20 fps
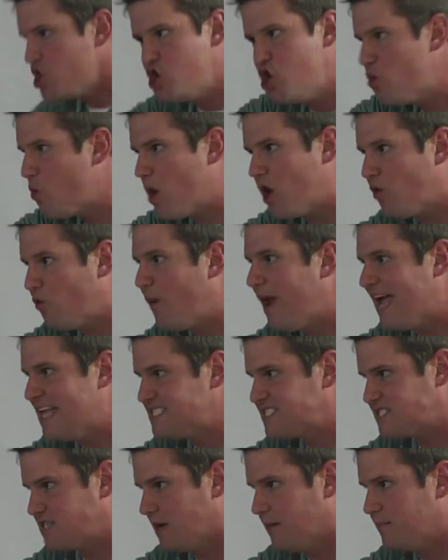You weren't
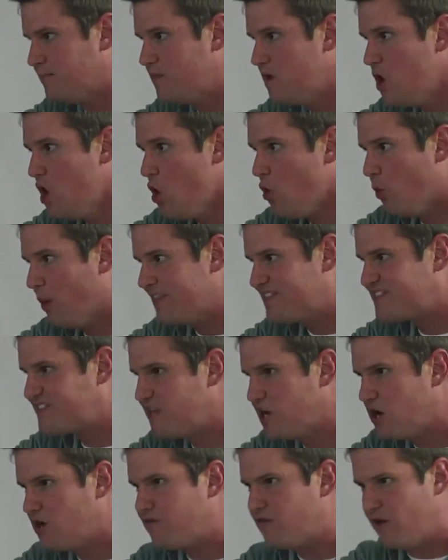ransomed with
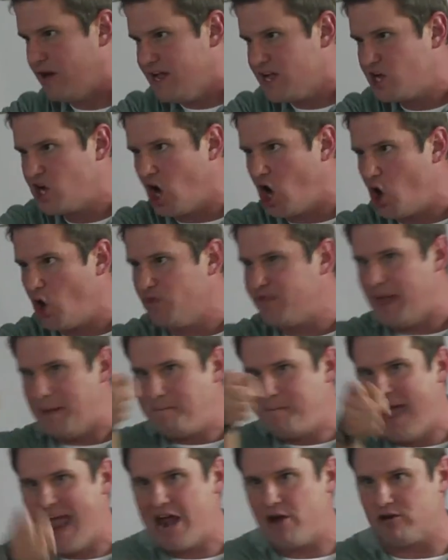silver and gold
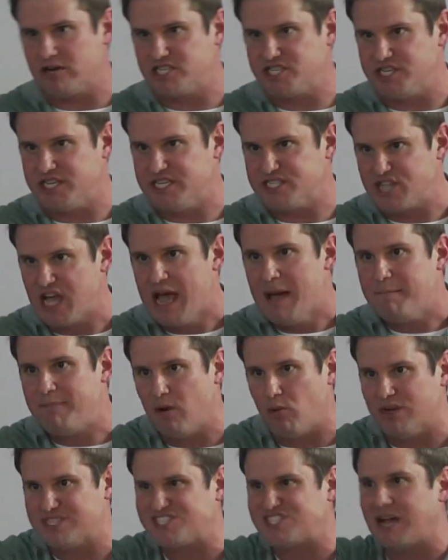that perishes,
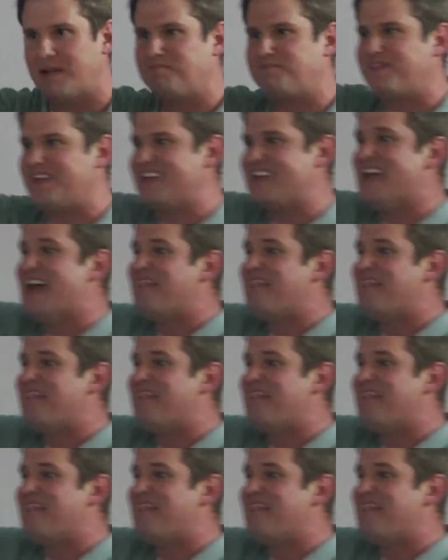but with something